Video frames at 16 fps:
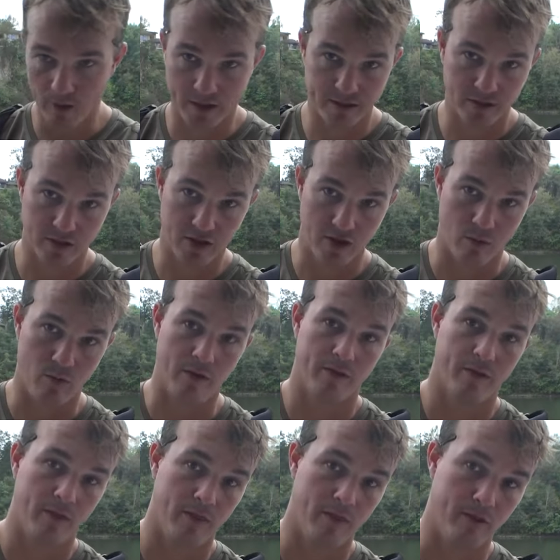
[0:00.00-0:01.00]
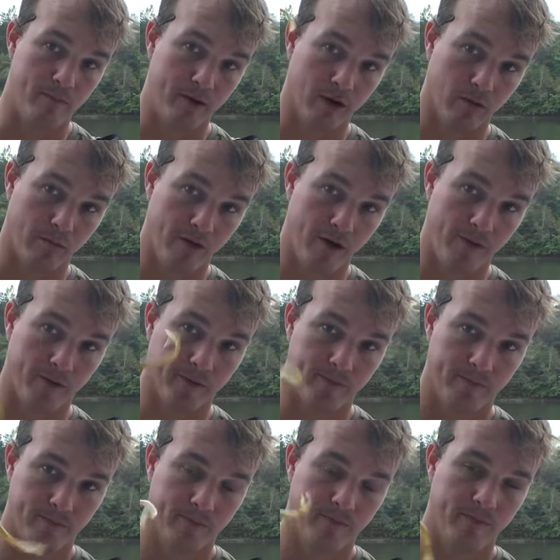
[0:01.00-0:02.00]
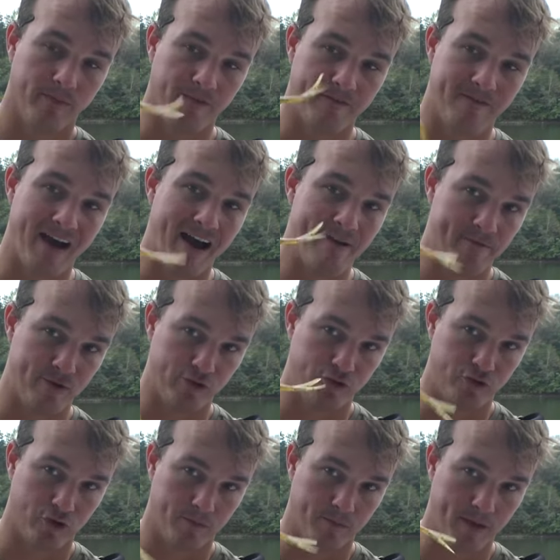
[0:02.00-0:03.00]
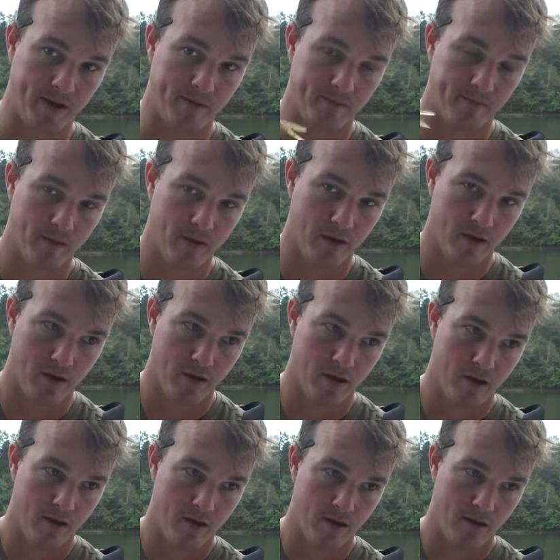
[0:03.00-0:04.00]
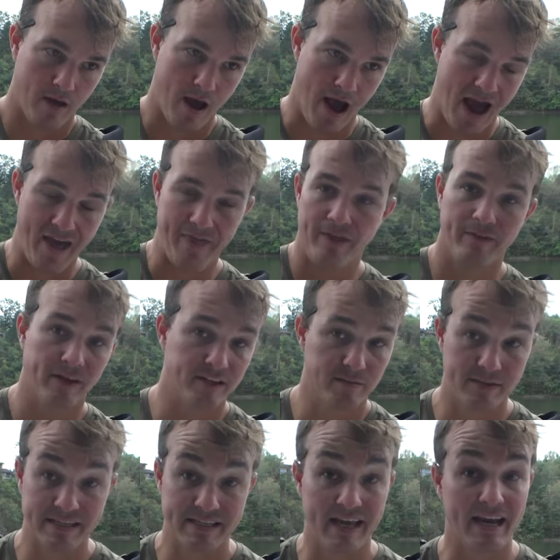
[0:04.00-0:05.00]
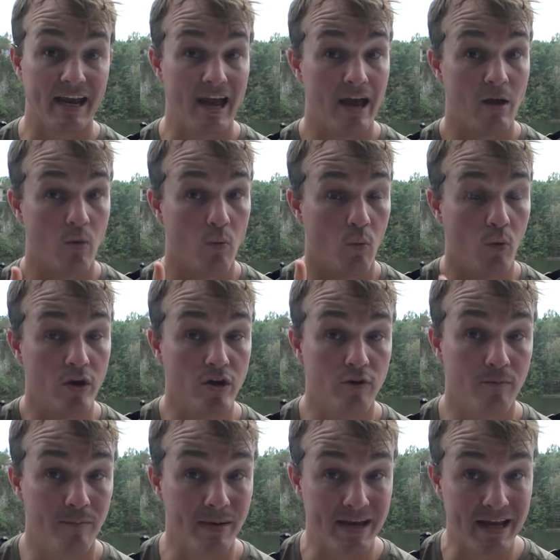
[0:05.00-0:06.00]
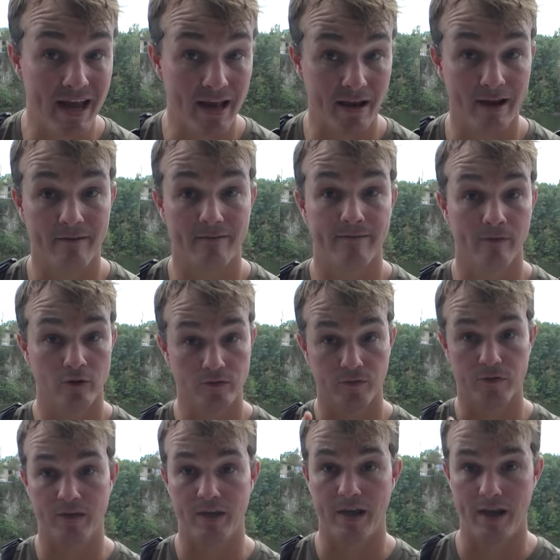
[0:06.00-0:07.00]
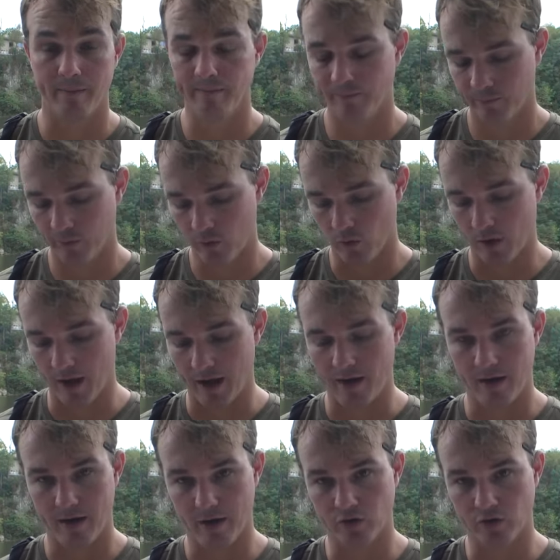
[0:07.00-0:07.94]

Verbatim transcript: like to go with the bigger brother, the five inch jerk bait. I think that's a mistake when you begin at first for the day. Okay, and